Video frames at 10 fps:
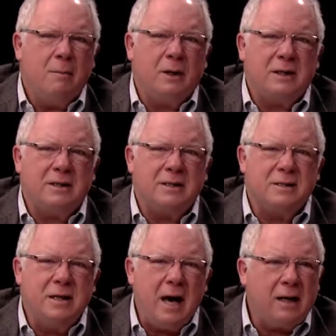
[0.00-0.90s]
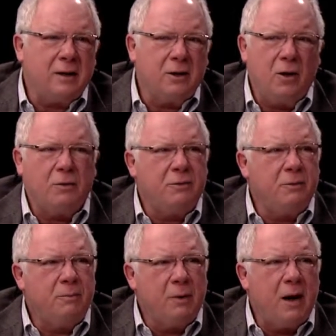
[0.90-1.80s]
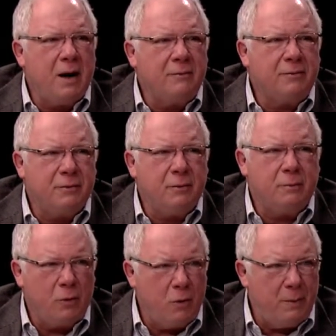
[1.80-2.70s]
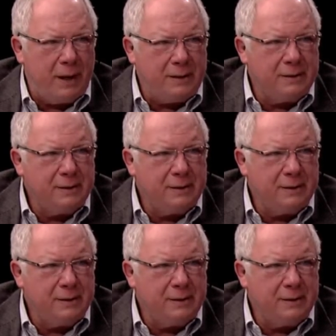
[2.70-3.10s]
but it does not go through probate.